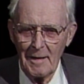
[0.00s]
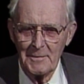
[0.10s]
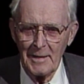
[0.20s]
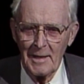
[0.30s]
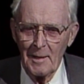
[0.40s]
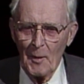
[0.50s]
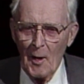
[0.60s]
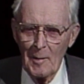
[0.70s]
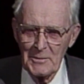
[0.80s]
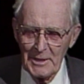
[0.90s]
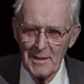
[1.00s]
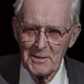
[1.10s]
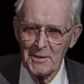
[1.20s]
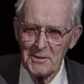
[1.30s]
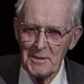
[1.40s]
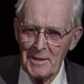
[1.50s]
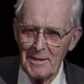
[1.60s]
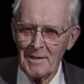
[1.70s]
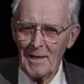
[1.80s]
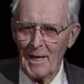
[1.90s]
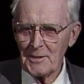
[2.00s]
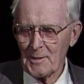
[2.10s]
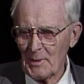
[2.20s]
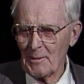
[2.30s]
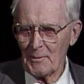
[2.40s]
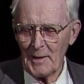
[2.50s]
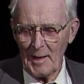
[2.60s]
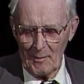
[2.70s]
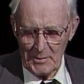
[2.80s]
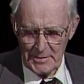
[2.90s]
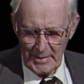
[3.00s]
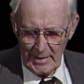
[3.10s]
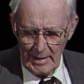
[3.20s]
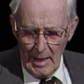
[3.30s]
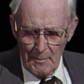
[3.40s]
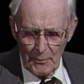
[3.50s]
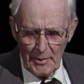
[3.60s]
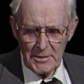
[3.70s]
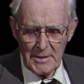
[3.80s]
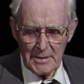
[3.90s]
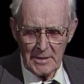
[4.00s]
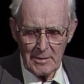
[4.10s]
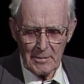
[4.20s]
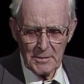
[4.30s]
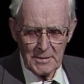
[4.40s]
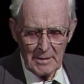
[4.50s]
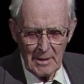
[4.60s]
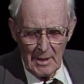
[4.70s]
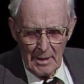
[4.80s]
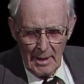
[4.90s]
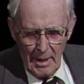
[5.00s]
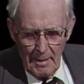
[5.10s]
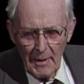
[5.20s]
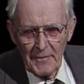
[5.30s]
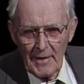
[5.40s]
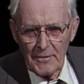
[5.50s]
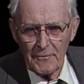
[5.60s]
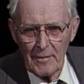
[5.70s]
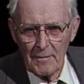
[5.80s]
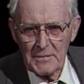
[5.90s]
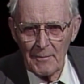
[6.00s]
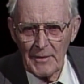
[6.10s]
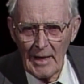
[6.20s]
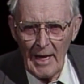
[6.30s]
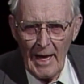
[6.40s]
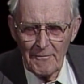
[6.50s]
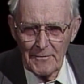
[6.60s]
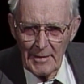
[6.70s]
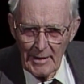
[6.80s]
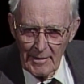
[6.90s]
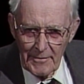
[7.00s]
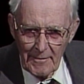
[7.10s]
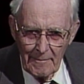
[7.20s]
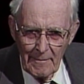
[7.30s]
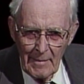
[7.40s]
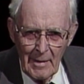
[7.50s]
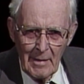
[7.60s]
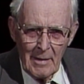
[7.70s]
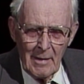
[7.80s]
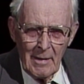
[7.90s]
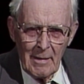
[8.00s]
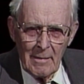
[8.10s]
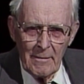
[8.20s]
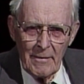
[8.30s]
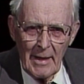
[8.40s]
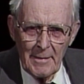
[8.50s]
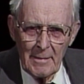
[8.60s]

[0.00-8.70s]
Taking up arms against the sea as compared with the arrows and the like. But what he says here, you see, but that the fear of something after death, that